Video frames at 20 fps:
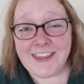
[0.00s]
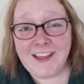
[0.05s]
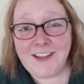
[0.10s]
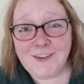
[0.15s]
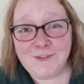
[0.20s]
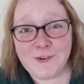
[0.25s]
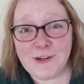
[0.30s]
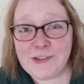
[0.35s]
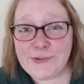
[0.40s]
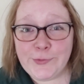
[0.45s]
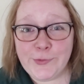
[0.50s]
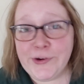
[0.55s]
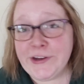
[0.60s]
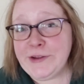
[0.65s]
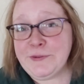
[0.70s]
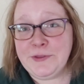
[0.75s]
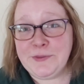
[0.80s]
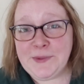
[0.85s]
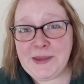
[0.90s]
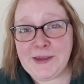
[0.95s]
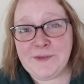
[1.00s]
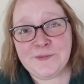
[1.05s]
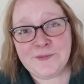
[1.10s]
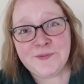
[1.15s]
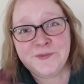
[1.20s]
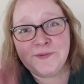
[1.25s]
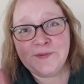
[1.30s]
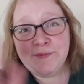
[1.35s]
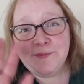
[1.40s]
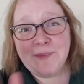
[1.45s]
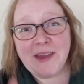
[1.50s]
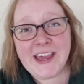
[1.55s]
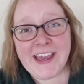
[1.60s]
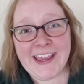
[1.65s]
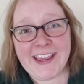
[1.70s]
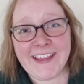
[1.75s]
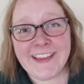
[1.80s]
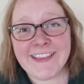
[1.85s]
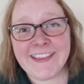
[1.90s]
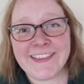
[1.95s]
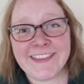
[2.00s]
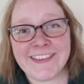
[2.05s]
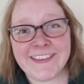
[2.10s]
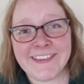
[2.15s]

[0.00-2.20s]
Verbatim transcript: Thanks for exploring with me. Bye!